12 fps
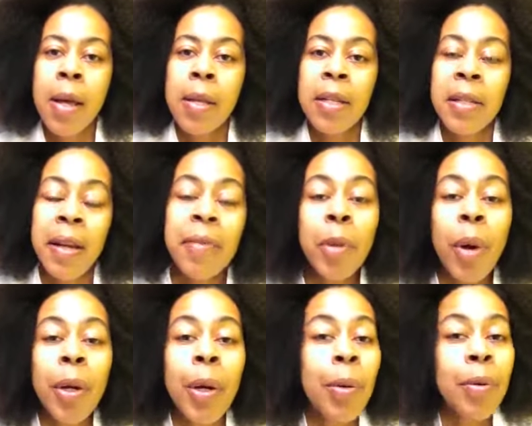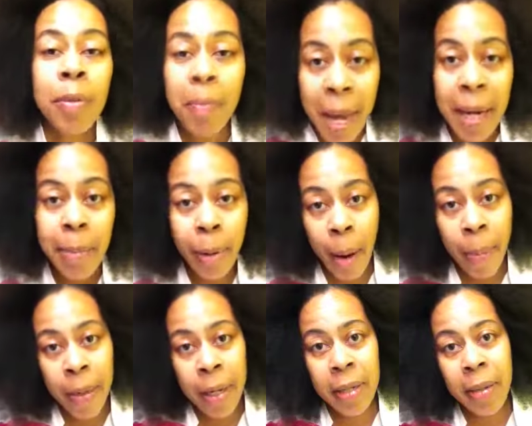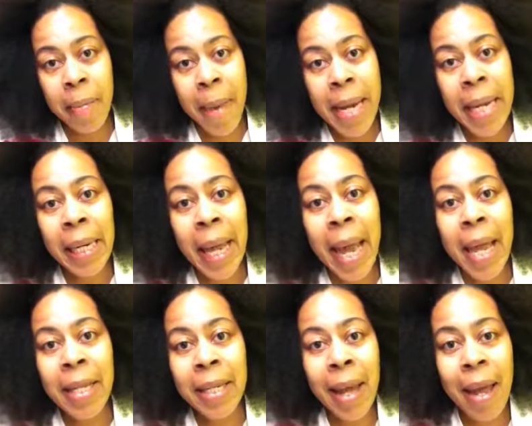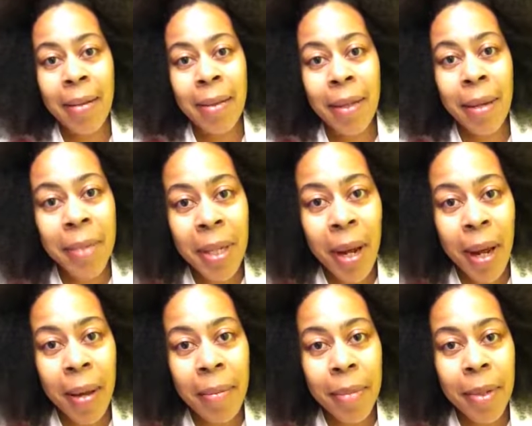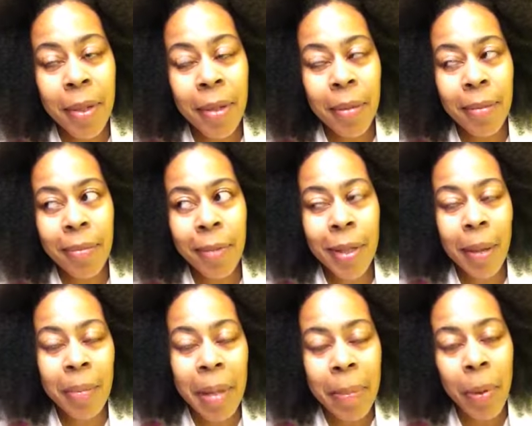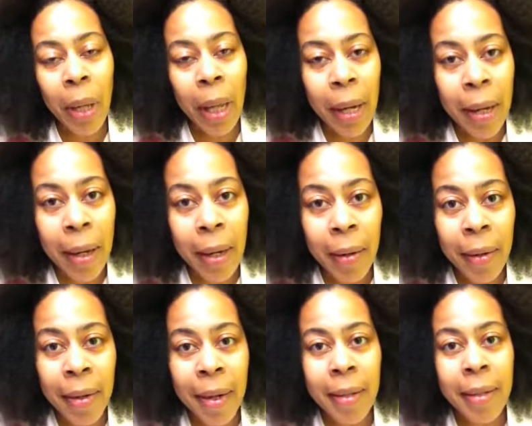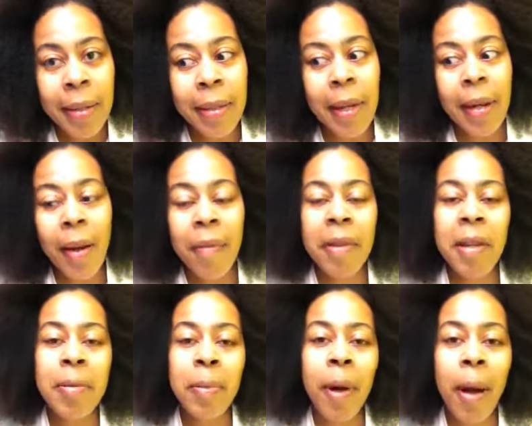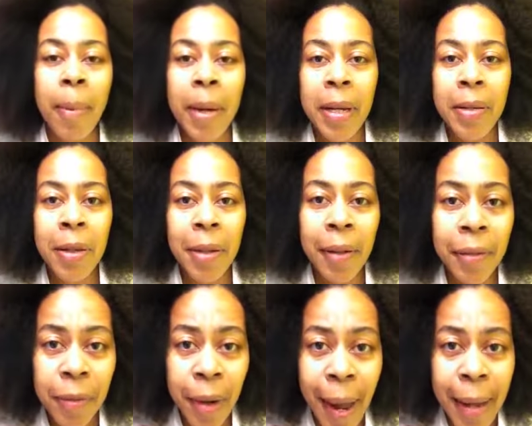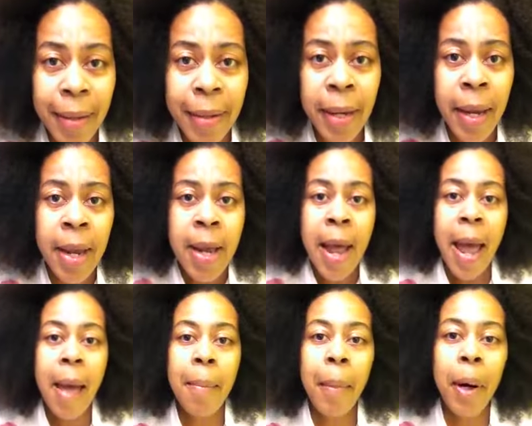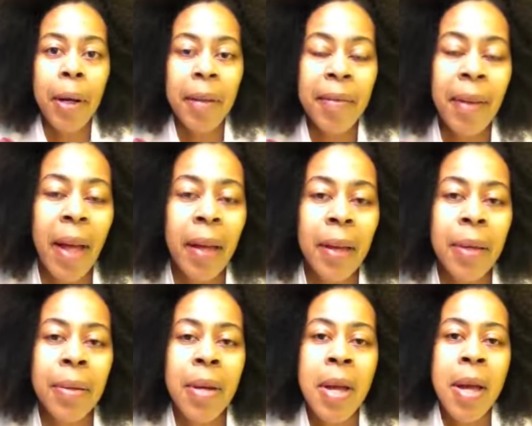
The city of Toronto owns many properties and many lands, yet sometimes some people get in there and they sell off these properties to their friends at market value.